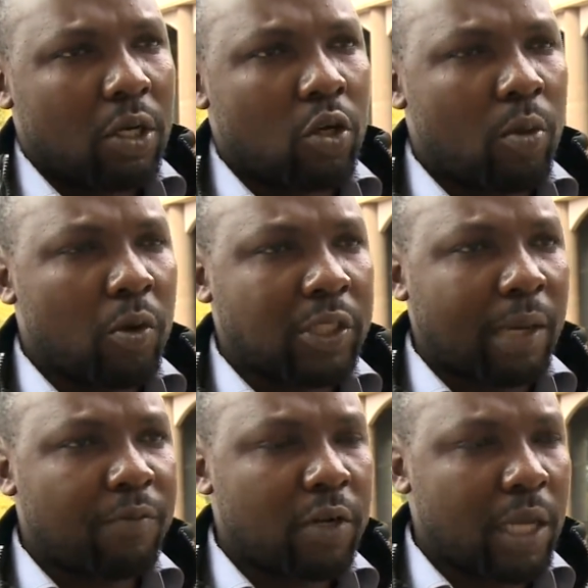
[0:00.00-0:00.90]
no more
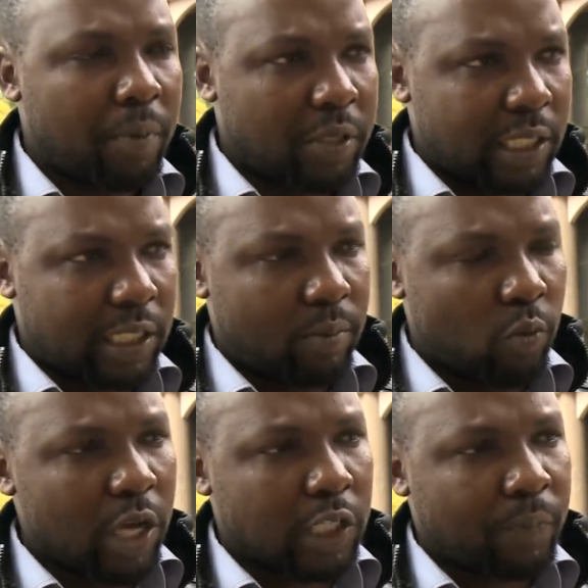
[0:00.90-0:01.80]
time for nepotism.
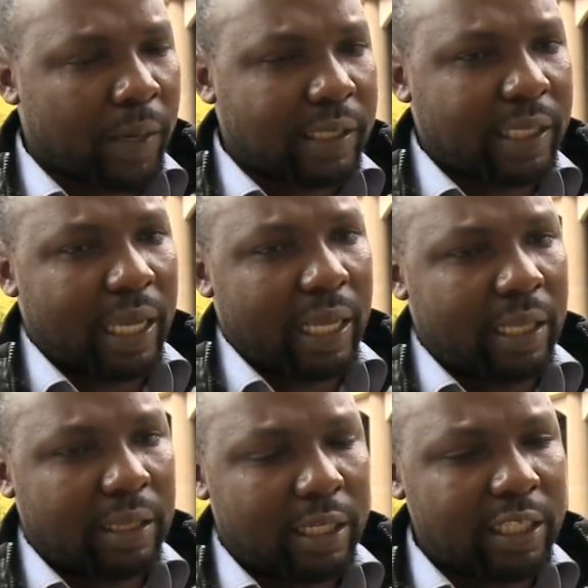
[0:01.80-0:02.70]
We expect eh,
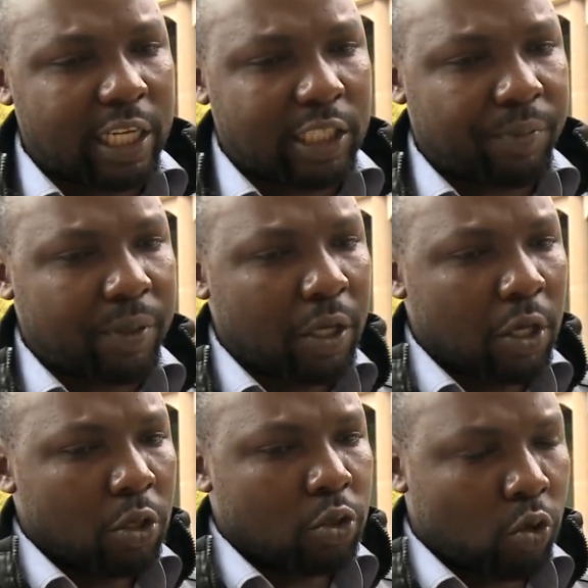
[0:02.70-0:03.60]
the leadership
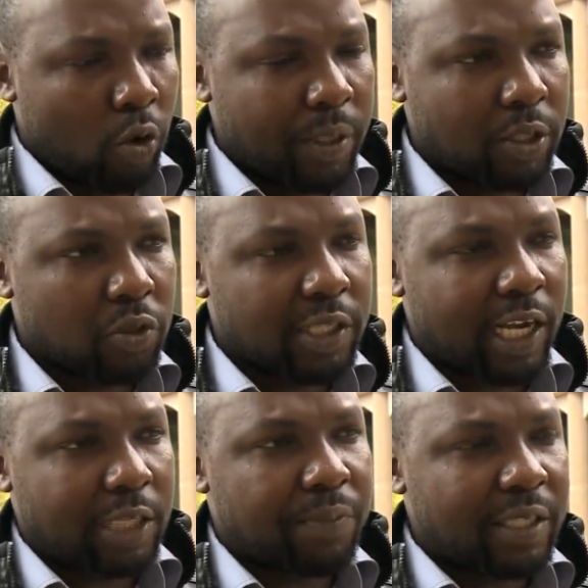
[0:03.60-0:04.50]
to commit to
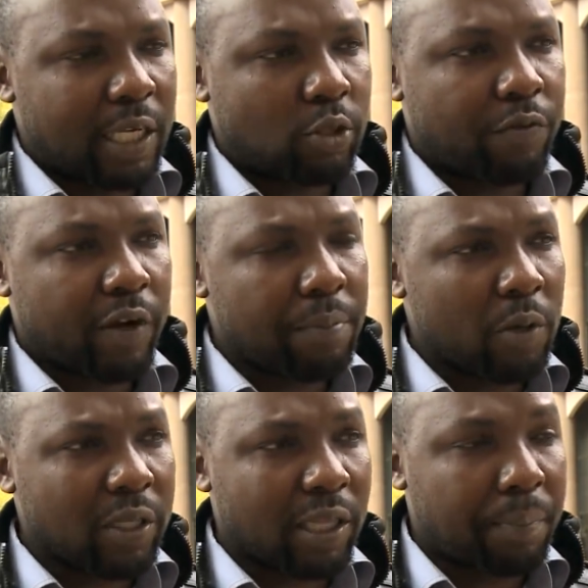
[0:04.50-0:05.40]
serious business of
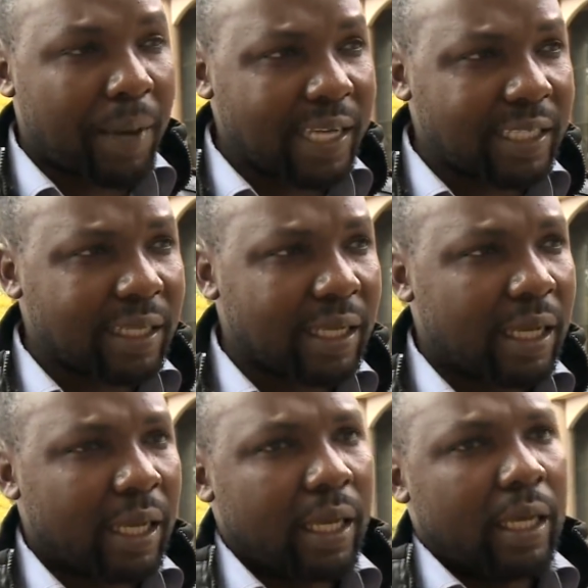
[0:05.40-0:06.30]
rebuilding the party
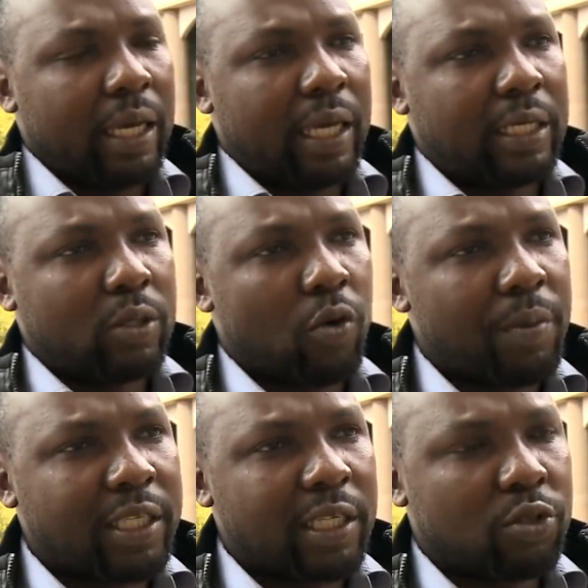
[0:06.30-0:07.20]
and
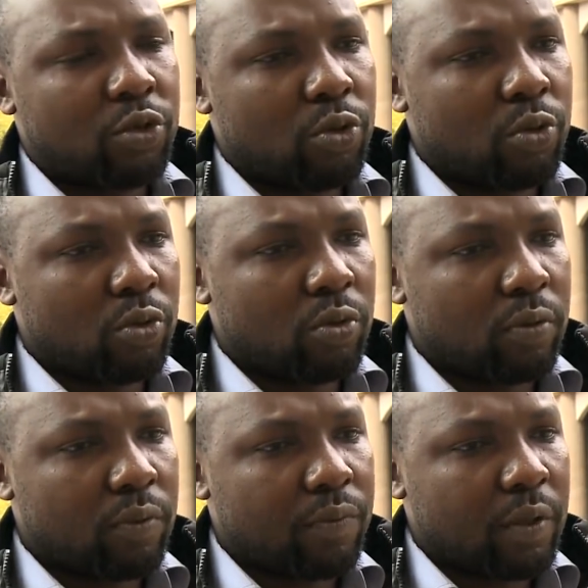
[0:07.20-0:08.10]
committing
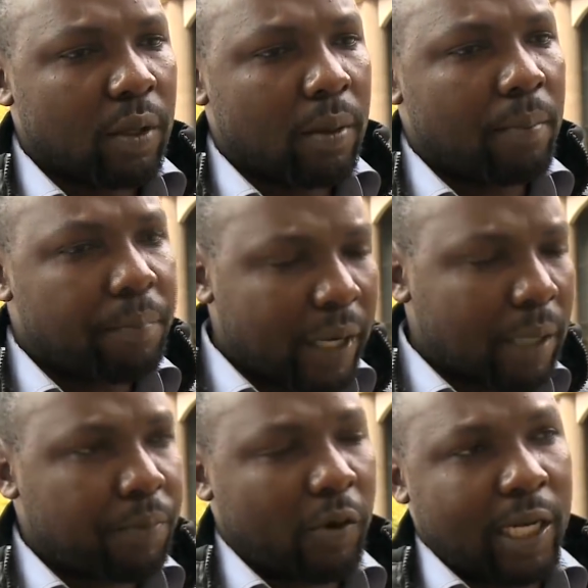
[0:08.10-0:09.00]
to bring
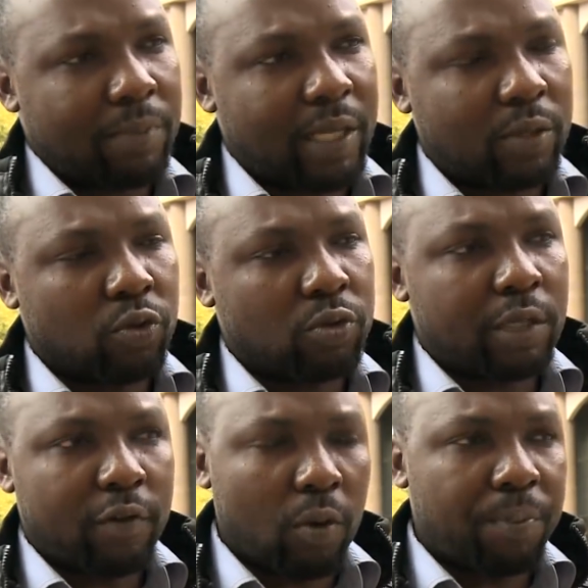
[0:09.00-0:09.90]
programs that would
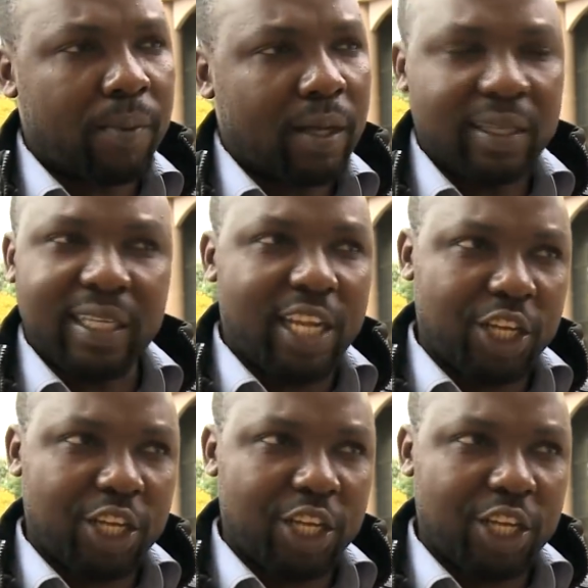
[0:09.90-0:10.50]
develop the